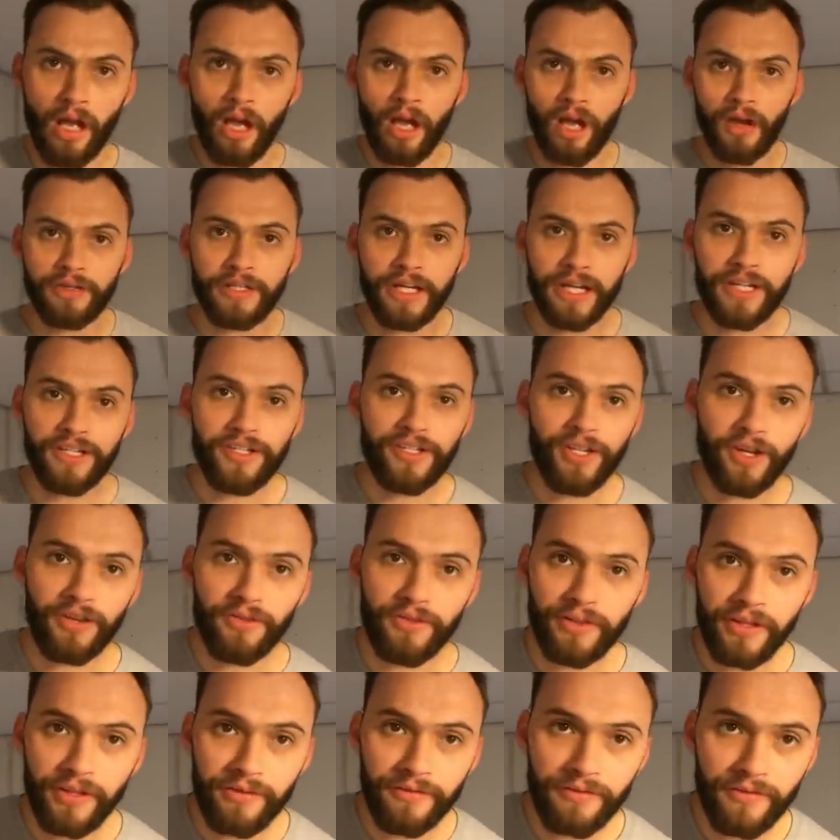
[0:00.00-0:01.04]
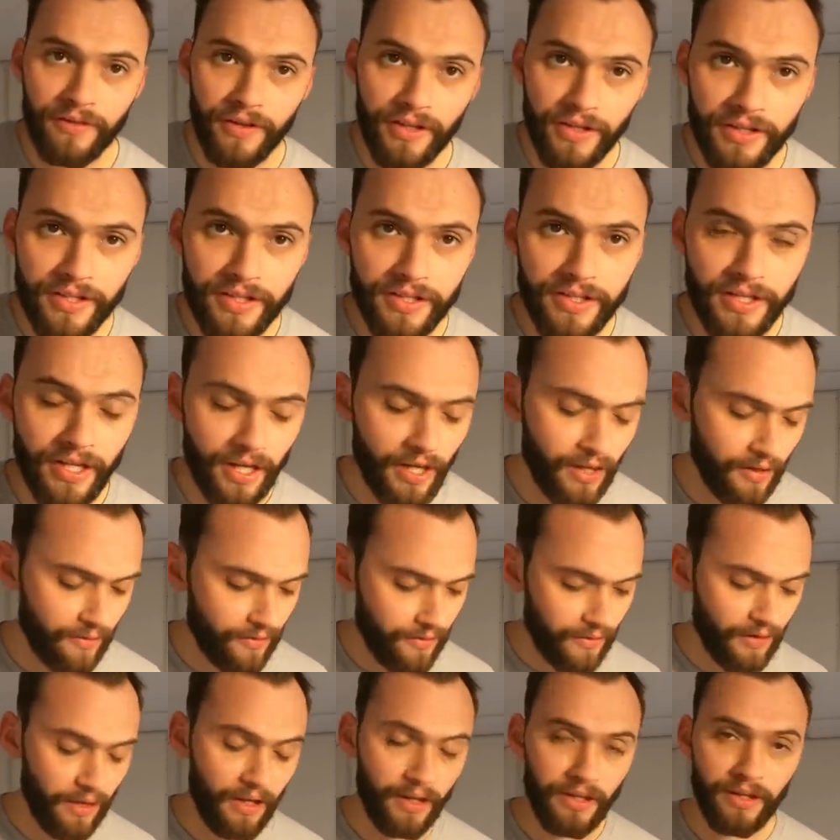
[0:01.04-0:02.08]
Okay, so the first
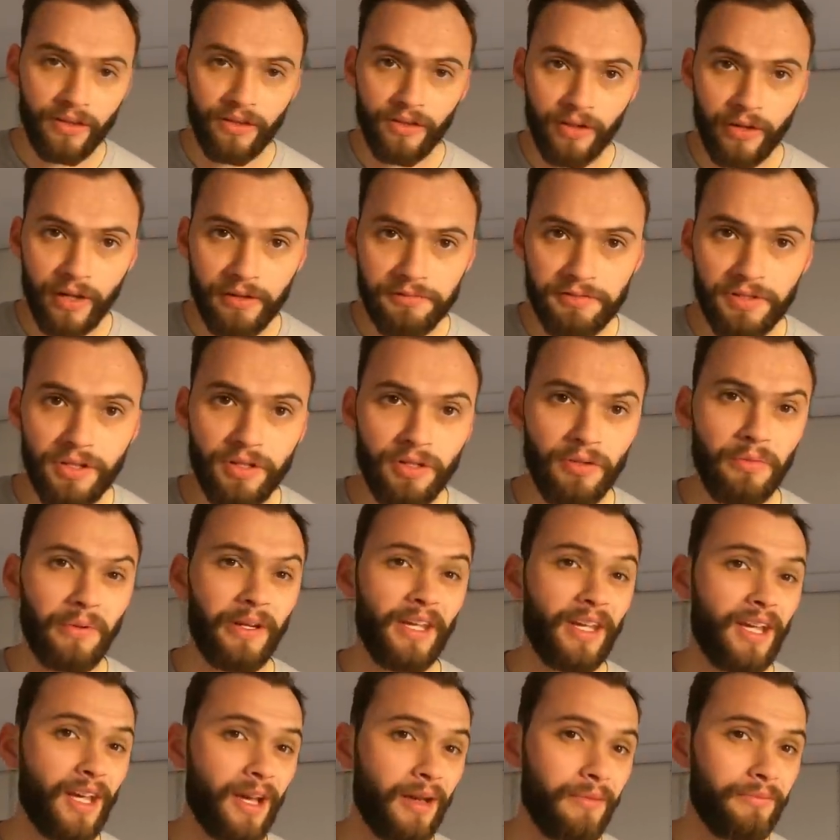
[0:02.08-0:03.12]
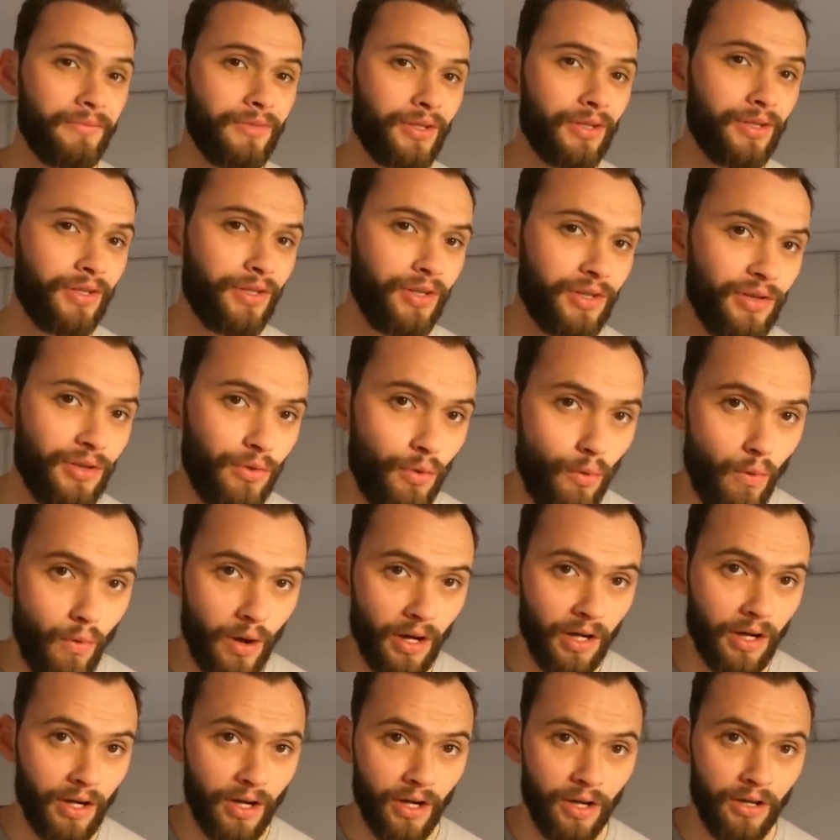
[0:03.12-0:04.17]
thing that you have to do when it comes to
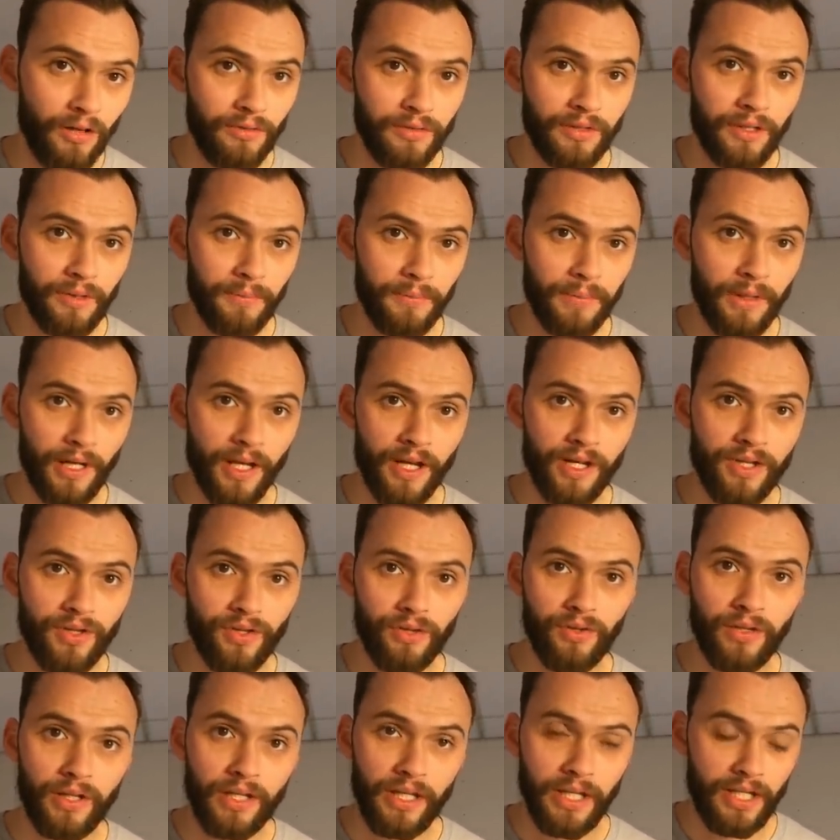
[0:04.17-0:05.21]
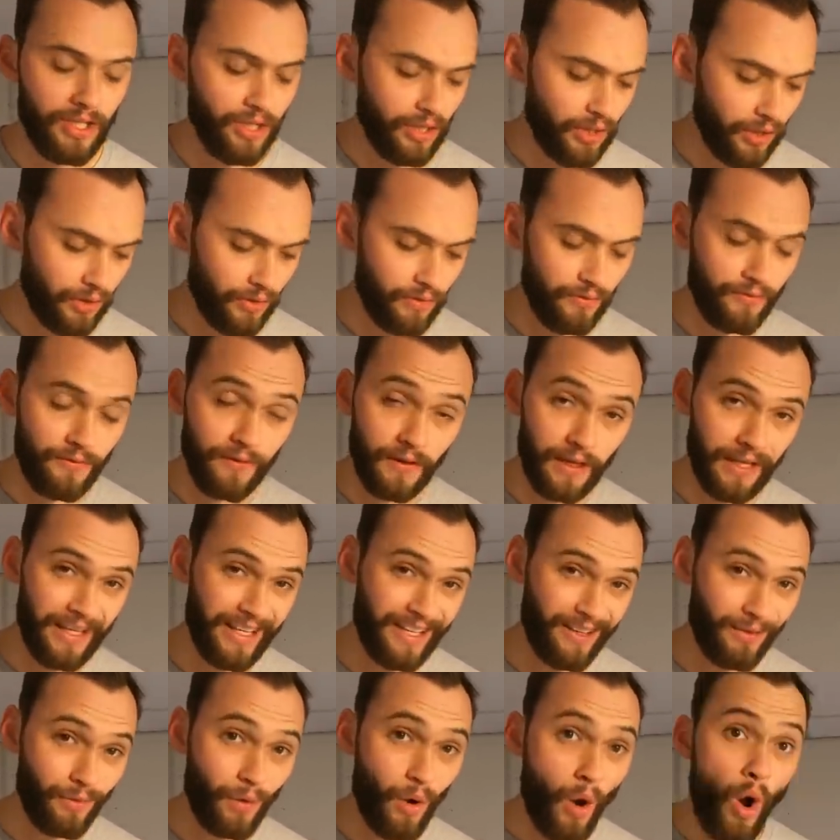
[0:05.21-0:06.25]
one coat plastering is that you fill
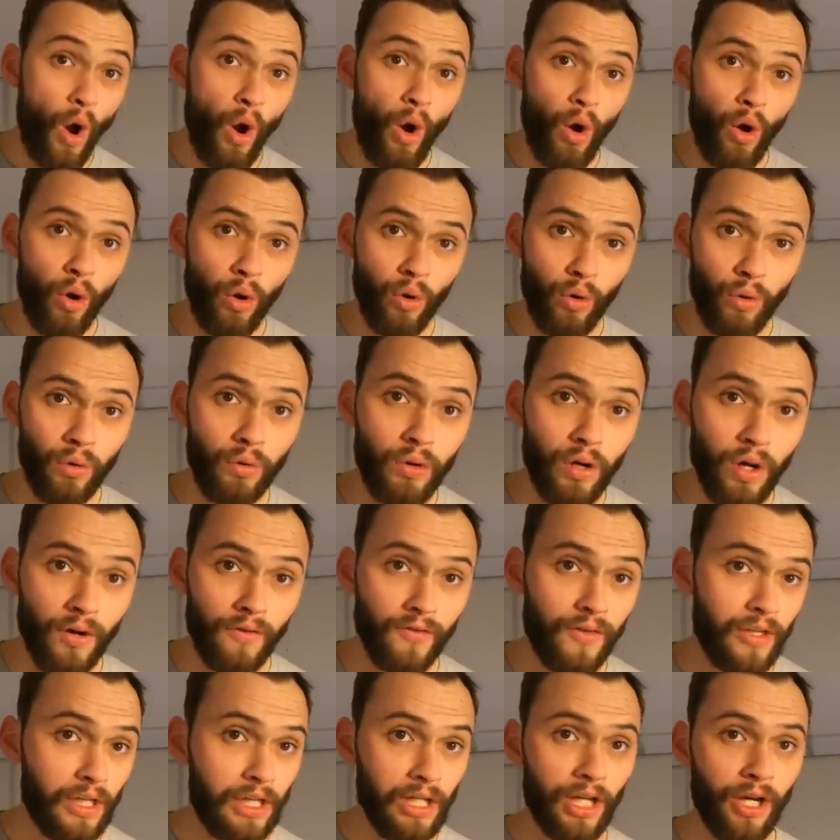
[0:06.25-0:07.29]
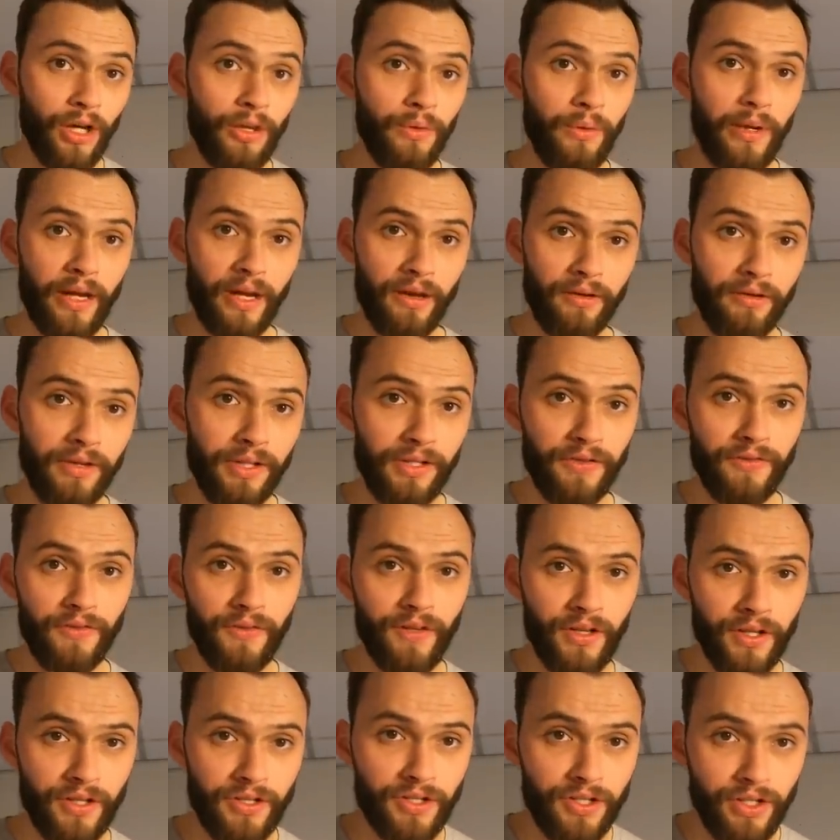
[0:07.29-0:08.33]
out all of the low areas
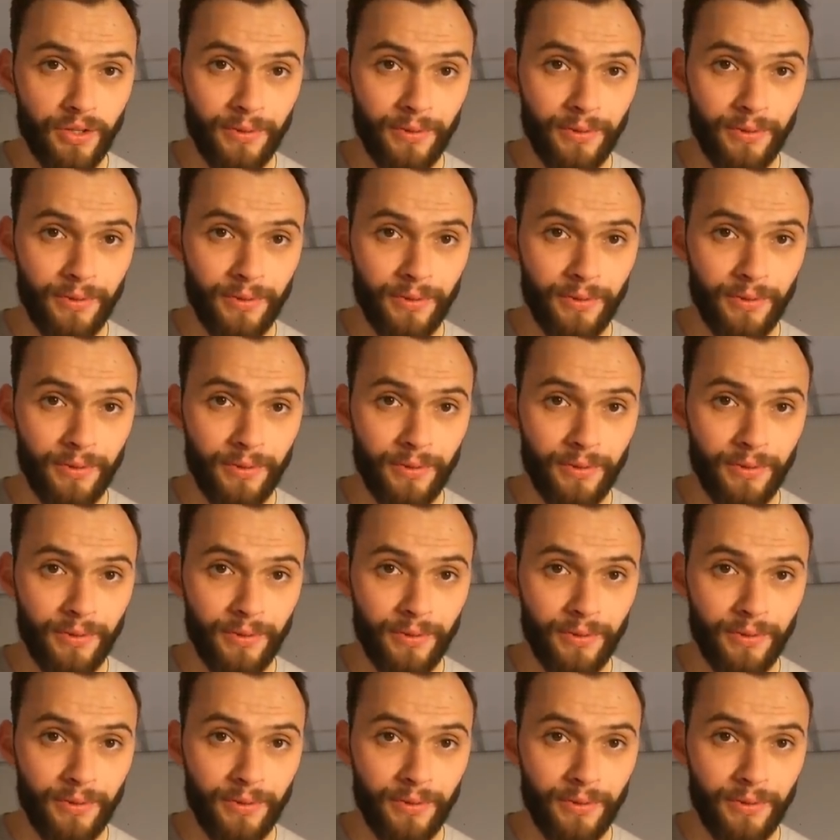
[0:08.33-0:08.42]
first.